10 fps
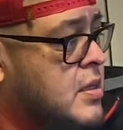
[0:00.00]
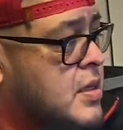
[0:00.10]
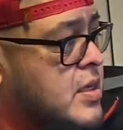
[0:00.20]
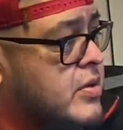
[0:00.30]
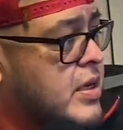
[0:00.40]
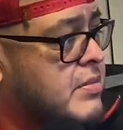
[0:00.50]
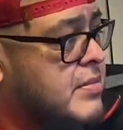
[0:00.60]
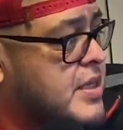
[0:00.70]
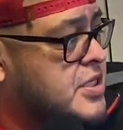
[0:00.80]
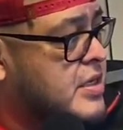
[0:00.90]
Gotta go
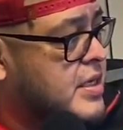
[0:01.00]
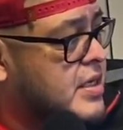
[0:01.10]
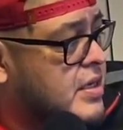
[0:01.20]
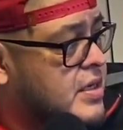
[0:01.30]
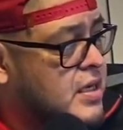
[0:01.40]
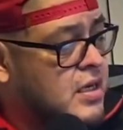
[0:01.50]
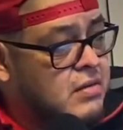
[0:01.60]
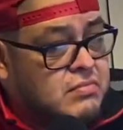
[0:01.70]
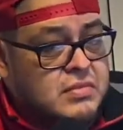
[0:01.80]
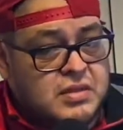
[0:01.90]

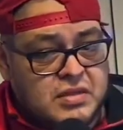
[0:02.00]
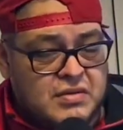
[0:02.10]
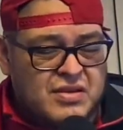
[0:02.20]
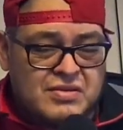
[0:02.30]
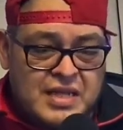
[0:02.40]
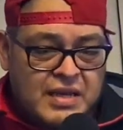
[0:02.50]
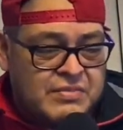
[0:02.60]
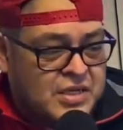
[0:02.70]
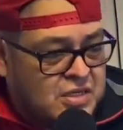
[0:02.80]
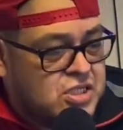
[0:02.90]
MMAJunkie.com. They're a little lame.
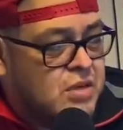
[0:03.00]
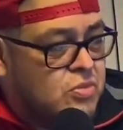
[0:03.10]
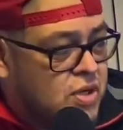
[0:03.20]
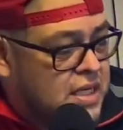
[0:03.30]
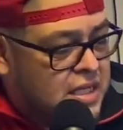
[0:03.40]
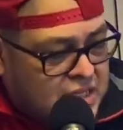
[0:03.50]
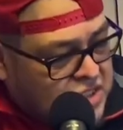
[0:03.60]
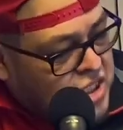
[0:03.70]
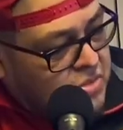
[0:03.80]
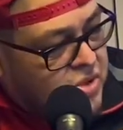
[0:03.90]
John Morgan in there. Does
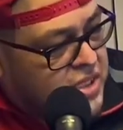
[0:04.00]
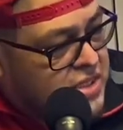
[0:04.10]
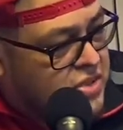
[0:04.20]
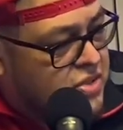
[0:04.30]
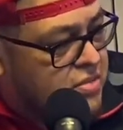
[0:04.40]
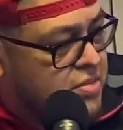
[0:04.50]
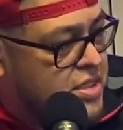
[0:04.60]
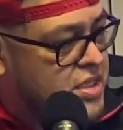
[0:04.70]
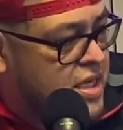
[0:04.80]
John Morgan still do MMA Junkie?